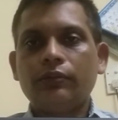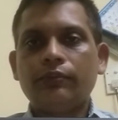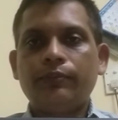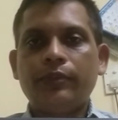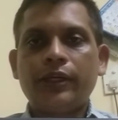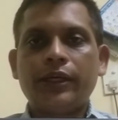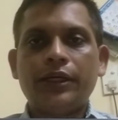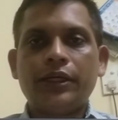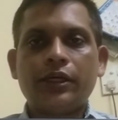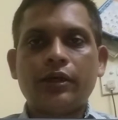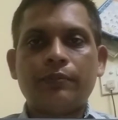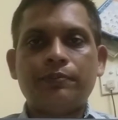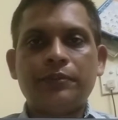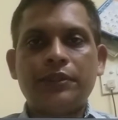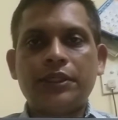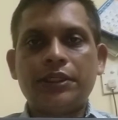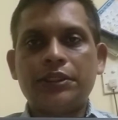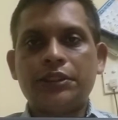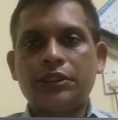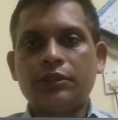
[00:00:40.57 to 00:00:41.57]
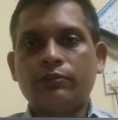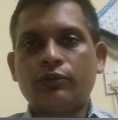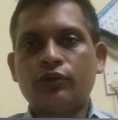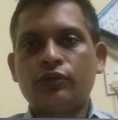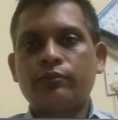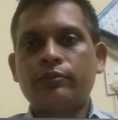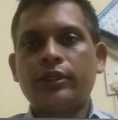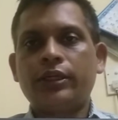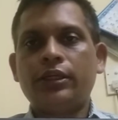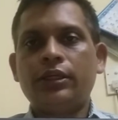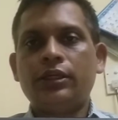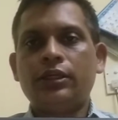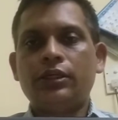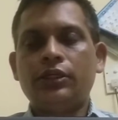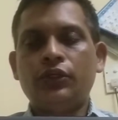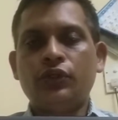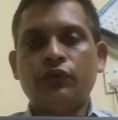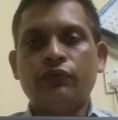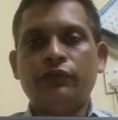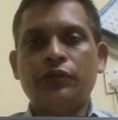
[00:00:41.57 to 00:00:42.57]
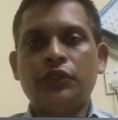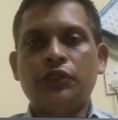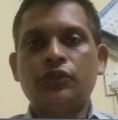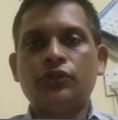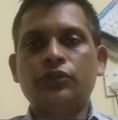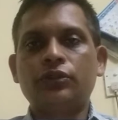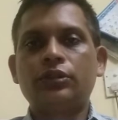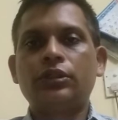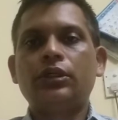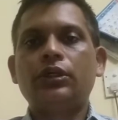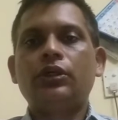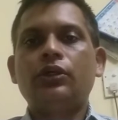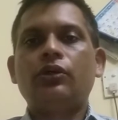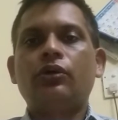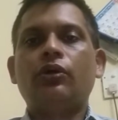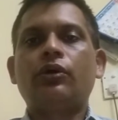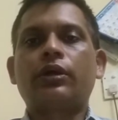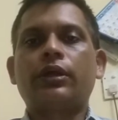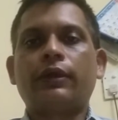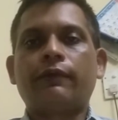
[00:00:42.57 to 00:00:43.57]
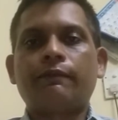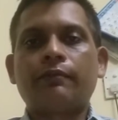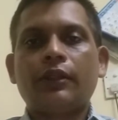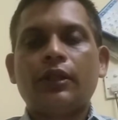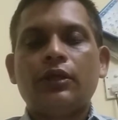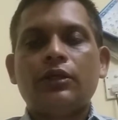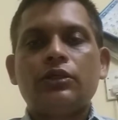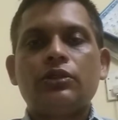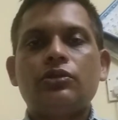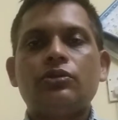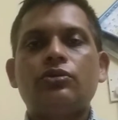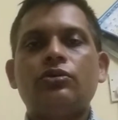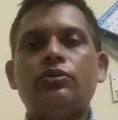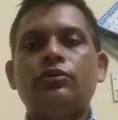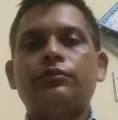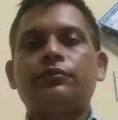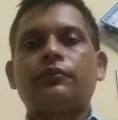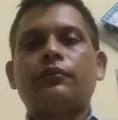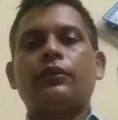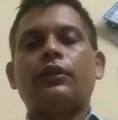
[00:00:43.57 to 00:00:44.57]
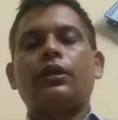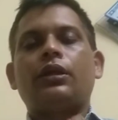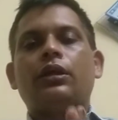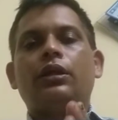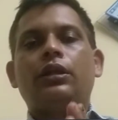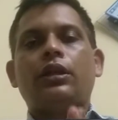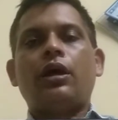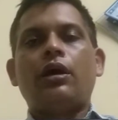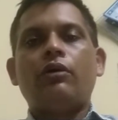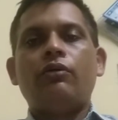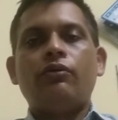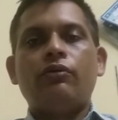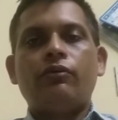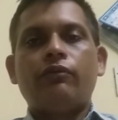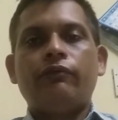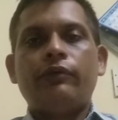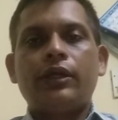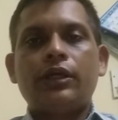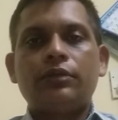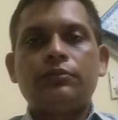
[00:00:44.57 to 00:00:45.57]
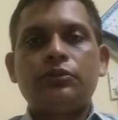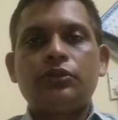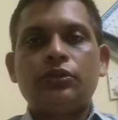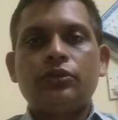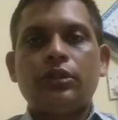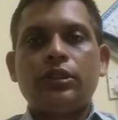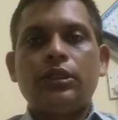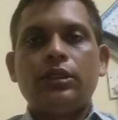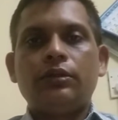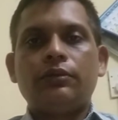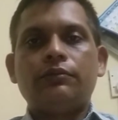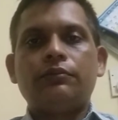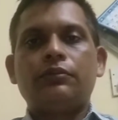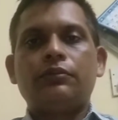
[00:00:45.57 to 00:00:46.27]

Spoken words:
periodic updates about my new videos. Okay, so now we come to the